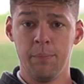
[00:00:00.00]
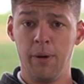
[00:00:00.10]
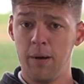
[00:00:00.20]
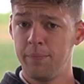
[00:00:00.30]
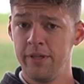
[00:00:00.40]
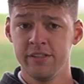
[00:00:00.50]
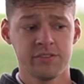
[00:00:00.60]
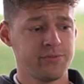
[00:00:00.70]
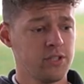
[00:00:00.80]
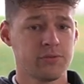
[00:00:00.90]

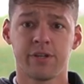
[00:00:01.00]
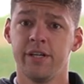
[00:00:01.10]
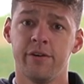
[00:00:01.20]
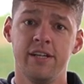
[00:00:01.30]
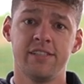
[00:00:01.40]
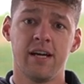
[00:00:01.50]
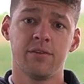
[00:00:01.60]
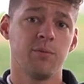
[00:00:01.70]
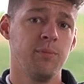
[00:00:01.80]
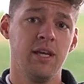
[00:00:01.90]
puppies, feel free to reach
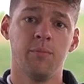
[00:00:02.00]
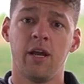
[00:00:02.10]
out to me.